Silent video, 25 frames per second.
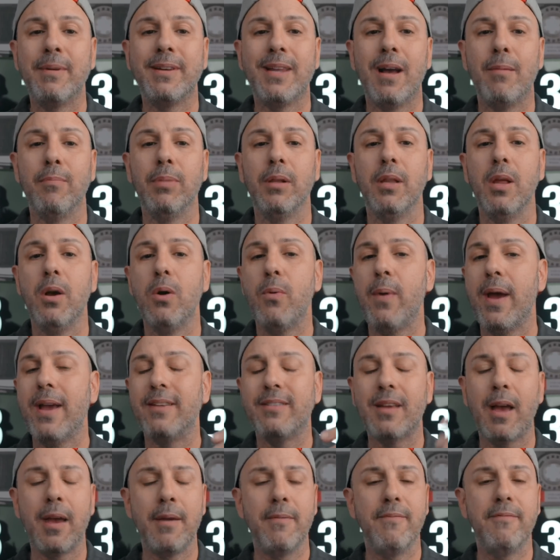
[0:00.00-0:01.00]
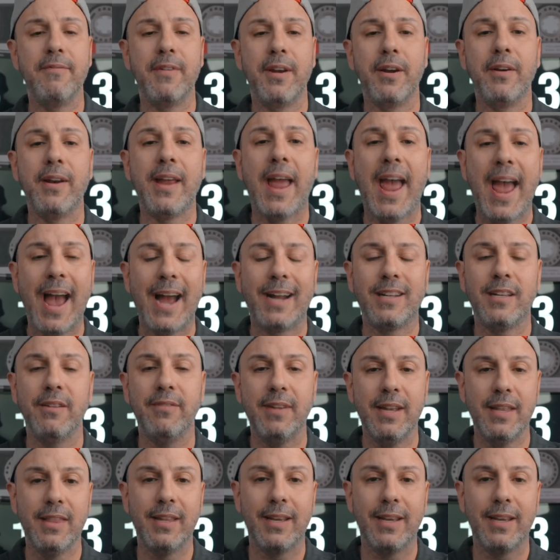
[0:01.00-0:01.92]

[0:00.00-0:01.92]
down below as I am very active in the